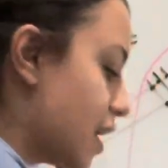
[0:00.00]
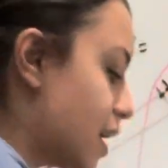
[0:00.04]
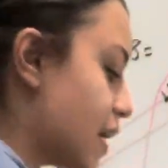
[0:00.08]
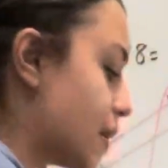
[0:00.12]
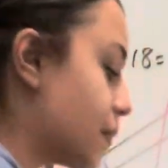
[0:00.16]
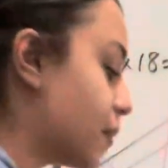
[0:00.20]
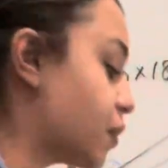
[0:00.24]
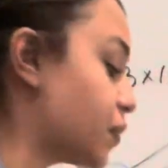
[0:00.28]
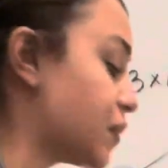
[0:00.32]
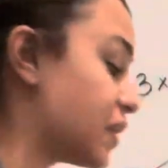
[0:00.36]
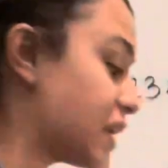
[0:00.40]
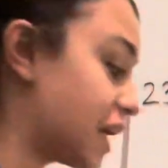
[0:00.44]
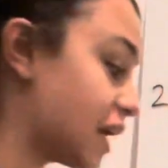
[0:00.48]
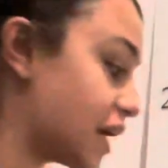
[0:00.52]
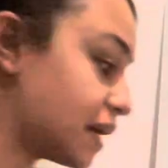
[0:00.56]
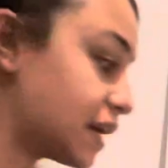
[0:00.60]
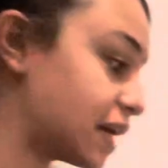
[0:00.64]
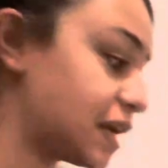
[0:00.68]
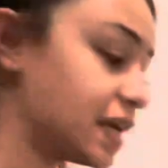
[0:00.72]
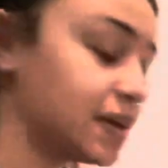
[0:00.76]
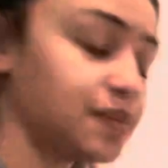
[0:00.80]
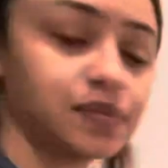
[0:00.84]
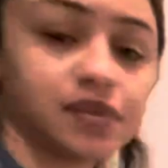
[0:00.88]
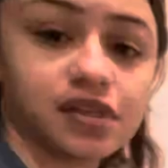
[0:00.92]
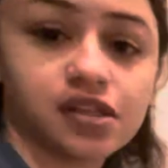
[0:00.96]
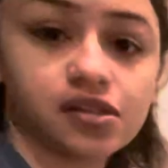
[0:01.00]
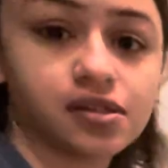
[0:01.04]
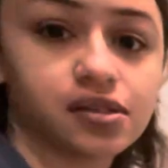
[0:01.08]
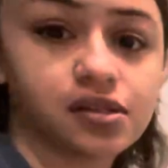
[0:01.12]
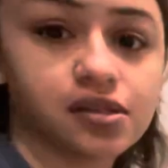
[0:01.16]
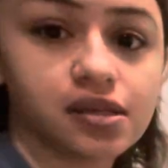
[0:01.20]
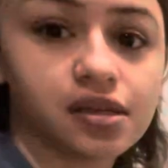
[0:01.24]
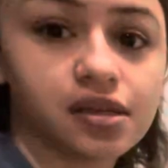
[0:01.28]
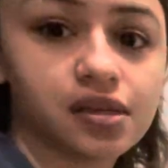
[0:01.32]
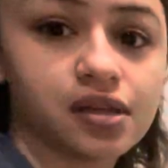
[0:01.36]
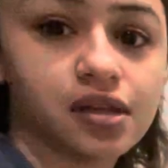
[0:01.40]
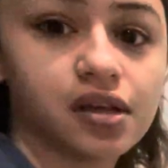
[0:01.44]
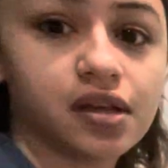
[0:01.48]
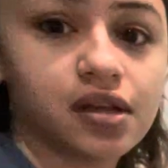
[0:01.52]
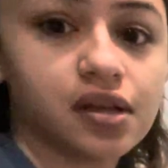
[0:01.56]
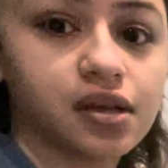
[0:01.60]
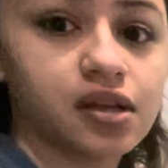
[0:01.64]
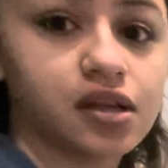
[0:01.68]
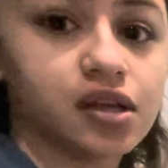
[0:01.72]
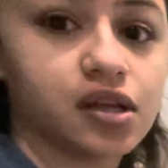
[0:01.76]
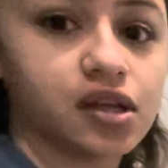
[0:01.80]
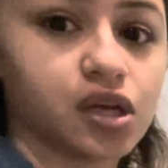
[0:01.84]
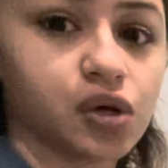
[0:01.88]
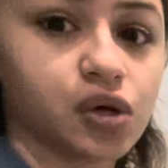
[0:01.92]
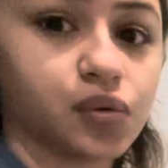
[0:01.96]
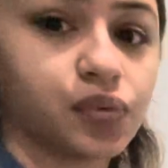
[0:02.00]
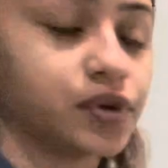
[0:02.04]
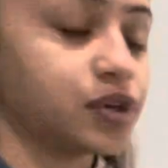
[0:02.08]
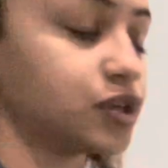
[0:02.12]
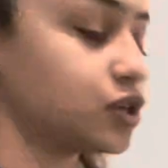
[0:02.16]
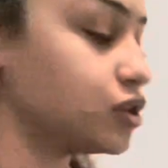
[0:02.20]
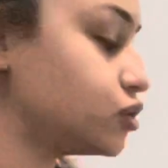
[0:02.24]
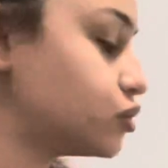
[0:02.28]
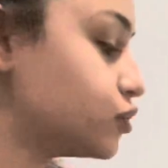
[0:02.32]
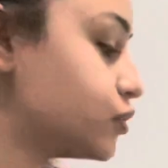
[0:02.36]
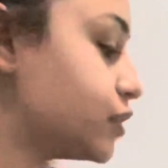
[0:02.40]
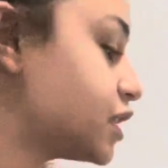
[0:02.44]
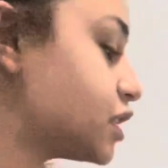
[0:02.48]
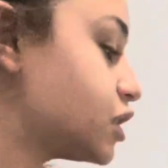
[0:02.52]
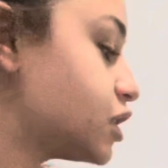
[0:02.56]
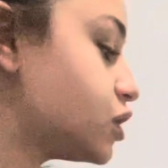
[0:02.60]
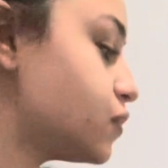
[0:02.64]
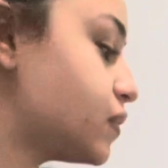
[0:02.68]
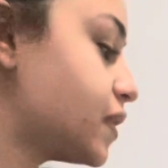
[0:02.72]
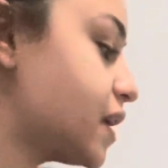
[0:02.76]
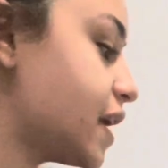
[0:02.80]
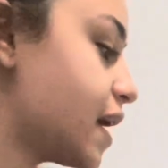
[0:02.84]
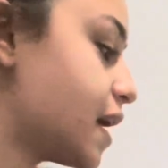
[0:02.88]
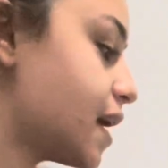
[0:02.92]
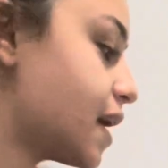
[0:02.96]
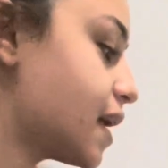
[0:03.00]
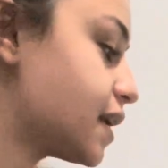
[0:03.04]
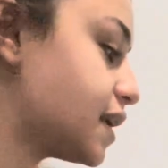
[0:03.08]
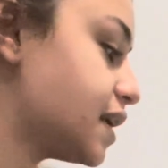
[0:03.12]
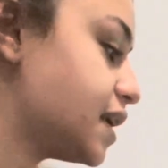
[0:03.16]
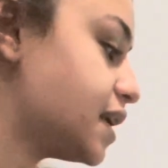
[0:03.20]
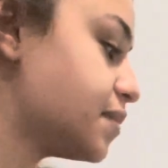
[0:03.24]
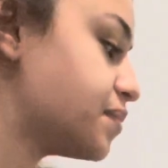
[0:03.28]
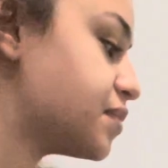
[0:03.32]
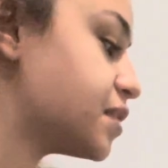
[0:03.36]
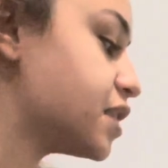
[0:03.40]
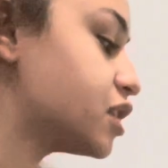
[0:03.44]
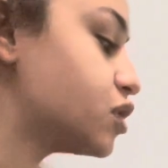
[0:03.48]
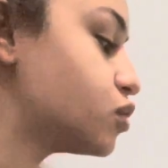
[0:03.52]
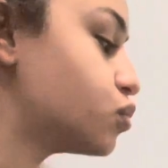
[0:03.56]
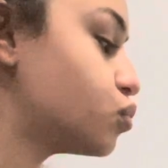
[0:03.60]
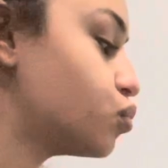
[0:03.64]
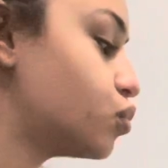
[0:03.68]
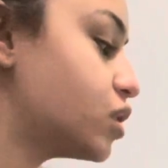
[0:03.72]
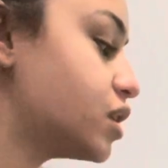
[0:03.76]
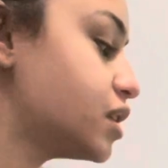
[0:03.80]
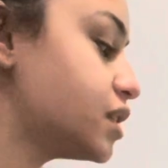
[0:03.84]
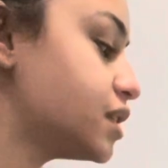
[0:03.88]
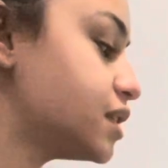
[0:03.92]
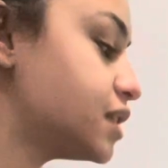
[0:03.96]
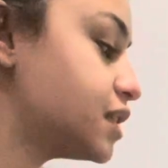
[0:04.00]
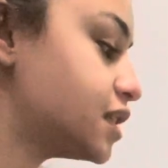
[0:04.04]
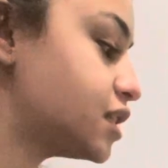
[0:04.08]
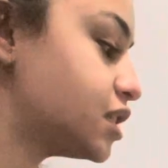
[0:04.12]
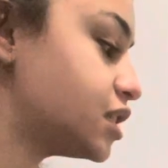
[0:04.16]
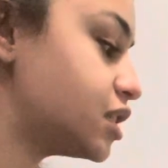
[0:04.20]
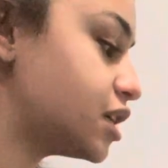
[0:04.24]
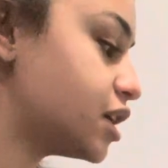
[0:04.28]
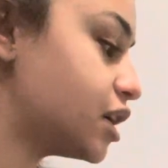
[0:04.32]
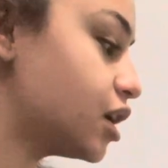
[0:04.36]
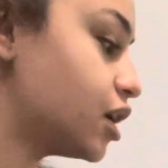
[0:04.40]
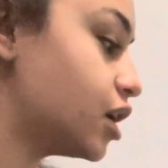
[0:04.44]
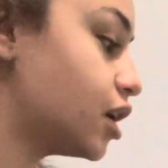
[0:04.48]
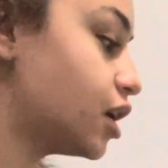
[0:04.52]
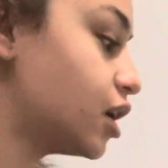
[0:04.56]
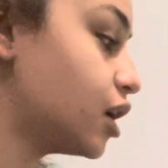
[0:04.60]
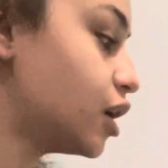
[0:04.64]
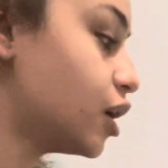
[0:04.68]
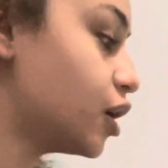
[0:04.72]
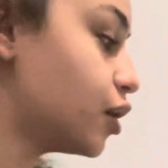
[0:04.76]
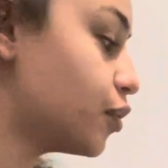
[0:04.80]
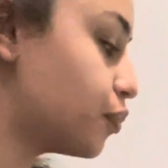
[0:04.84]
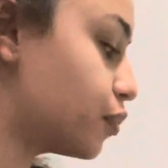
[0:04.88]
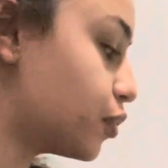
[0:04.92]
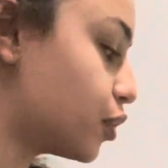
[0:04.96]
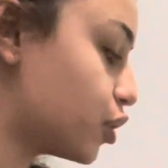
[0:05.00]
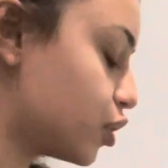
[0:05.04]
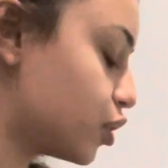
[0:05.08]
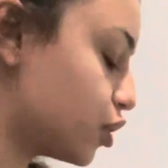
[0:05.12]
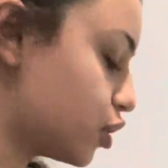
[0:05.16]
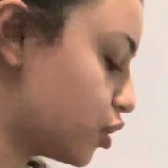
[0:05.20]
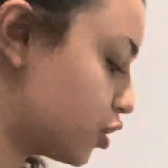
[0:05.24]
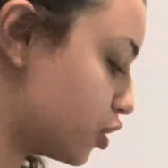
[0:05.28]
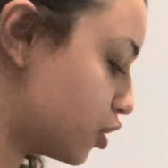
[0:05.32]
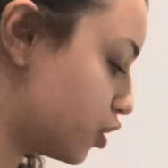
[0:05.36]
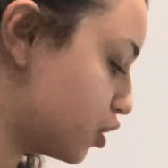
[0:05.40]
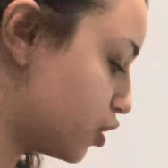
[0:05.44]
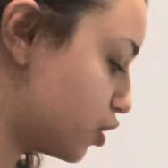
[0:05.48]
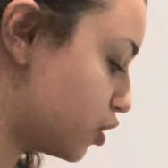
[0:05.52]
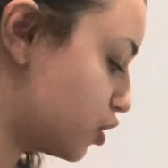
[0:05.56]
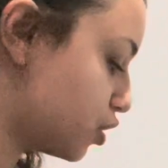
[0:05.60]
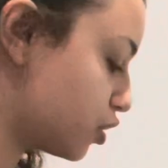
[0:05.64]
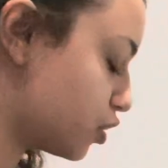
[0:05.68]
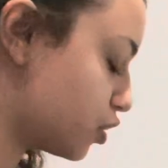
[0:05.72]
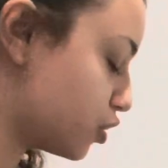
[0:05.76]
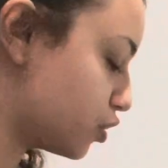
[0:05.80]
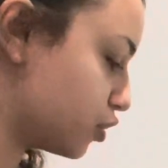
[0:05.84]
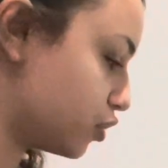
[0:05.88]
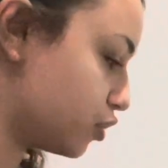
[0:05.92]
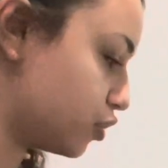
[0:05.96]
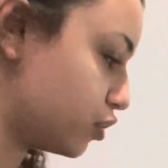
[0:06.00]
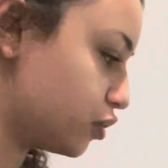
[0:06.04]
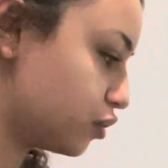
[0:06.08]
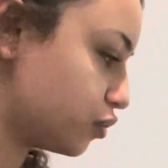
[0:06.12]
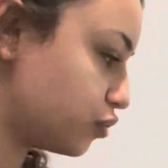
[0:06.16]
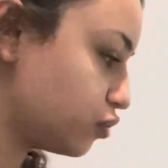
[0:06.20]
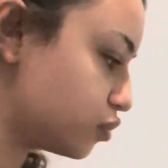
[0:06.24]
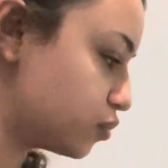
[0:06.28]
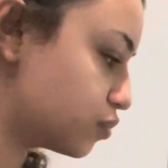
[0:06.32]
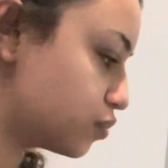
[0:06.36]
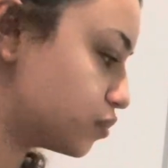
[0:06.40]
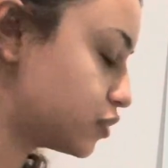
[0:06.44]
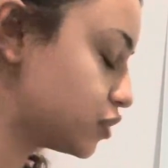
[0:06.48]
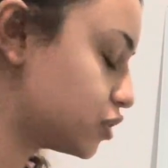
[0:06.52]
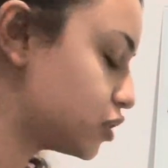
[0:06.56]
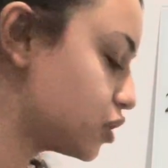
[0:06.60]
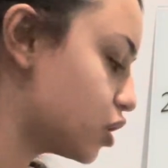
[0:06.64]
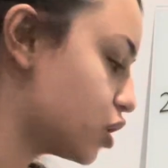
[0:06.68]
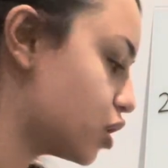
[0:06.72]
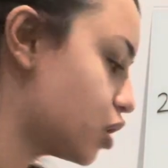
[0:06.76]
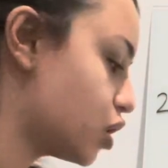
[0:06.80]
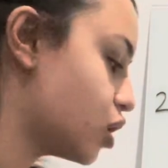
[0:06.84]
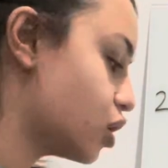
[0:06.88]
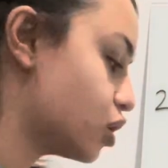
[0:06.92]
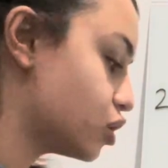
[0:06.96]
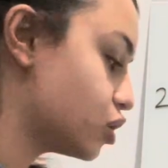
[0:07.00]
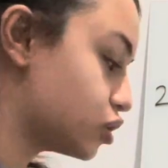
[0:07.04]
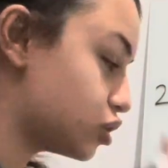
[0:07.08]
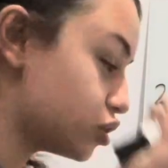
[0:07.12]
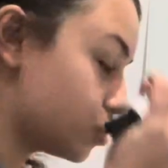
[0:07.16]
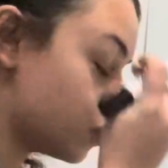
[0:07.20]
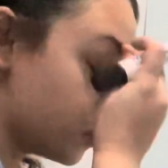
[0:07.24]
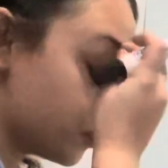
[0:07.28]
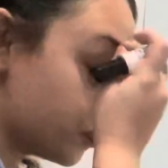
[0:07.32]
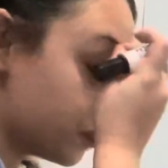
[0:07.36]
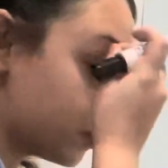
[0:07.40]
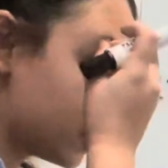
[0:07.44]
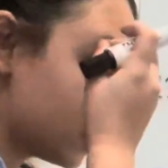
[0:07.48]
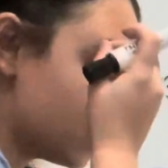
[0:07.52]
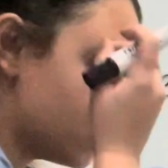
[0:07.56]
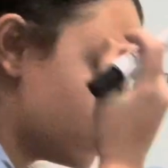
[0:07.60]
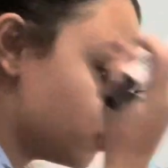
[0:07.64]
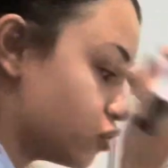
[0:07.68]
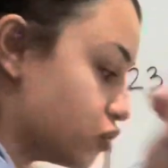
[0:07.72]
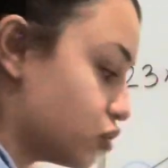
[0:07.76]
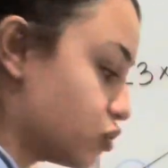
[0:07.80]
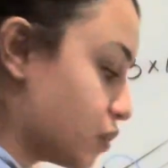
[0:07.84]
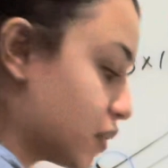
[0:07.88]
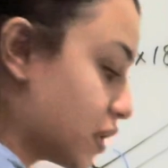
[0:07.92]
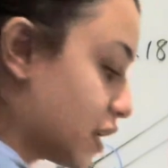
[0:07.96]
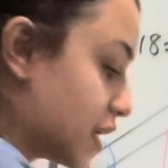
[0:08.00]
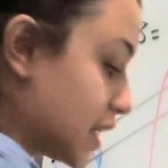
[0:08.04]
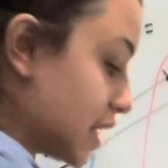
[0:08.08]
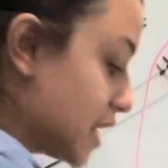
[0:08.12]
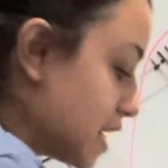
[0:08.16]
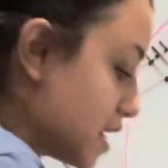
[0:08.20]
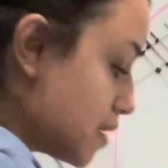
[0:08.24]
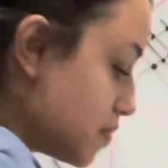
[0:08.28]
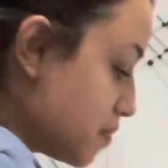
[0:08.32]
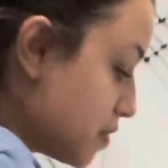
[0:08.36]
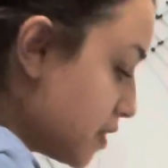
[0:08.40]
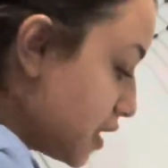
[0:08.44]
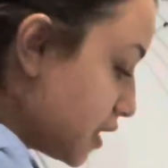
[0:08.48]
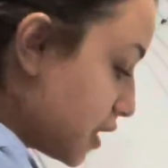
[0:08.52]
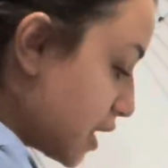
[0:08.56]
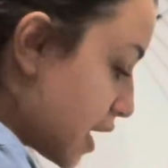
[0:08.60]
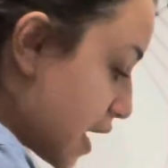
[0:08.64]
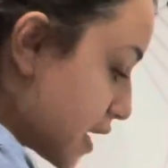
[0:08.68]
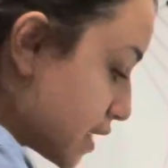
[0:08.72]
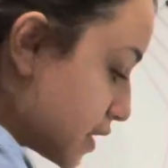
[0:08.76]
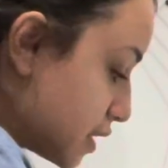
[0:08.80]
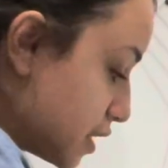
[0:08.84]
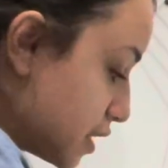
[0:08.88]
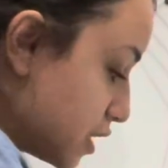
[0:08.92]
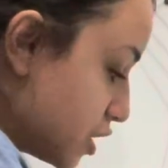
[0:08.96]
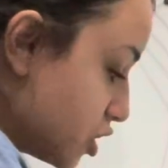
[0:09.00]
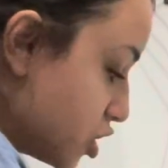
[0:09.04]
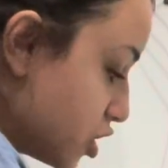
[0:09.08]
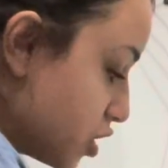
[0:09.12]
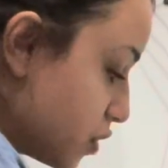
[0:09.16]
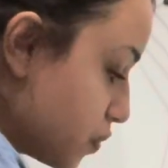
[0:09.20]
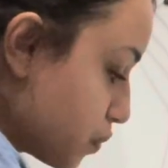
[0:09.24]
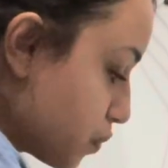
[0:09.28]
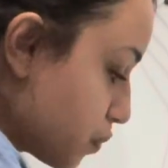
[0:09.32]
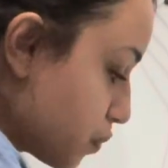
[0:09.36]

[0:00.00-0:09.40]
But we can't keep this. When you're doing this, you can't keep it. It's 1 digit per the groups. So what we're going to do is we're going to keep the last digit,